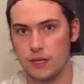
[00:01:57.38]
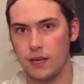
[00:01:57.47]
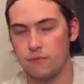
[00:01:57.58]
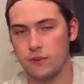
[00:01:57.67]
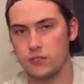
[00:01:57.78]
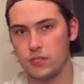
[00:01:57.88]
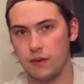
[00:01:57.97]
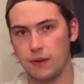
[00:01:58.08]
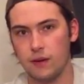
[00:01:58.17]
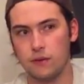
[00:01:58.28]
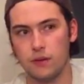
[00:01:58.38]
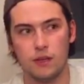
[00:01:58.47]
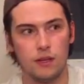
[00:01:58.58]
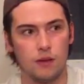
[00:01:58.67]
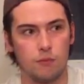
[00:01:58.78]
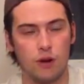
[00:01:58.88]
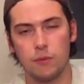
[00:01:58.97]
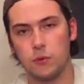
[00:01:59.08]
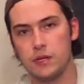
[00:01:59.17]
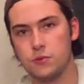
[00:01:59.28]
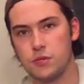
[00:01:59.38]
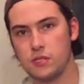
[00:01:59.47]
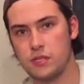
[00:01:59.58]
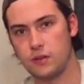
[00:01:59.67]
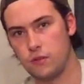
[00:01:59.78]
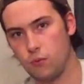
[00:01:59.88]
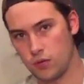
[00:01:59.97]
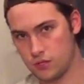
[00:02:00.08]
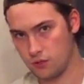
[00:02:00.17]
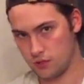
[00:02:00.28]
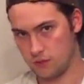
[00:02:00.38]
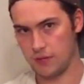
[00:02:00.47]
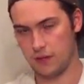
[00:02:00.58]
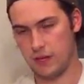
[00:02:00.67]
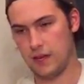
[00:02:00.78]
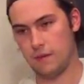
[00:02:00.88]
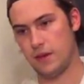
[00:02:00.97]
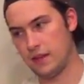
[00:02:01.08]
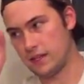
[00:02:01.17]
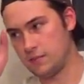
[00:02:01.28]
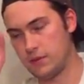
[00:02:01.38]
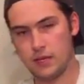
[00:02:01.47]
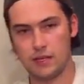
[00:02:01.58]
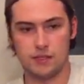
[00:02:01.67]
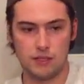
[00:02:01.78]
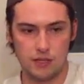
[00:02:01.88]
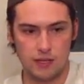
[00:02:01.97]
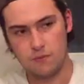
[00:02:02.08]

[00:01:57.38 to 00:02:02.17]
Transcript: when the game first came out, Primal Rage was considered the worst ultimate in the game, and that's because